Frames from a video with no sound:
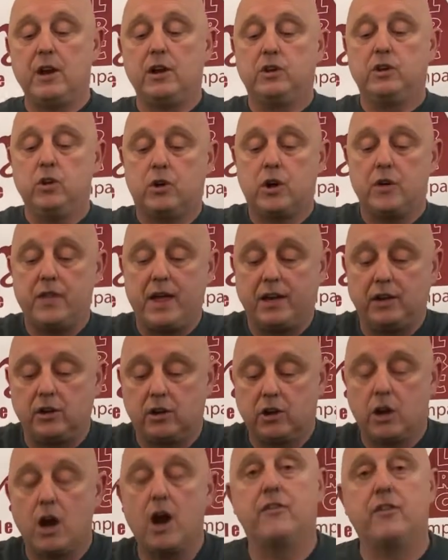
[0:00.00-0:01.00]
you can then
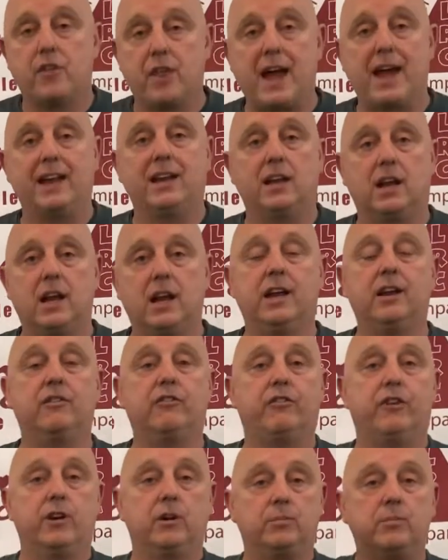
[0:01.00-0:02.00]
cover that in cling
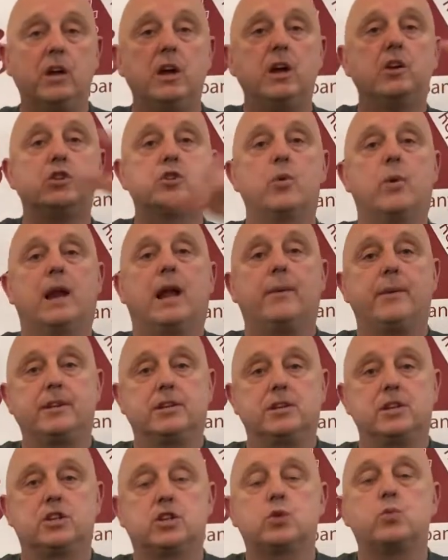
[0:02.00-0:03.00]
film to allow it to
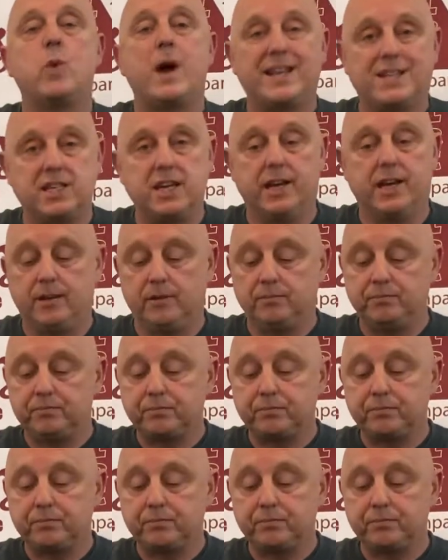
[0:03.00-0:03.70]
sweat in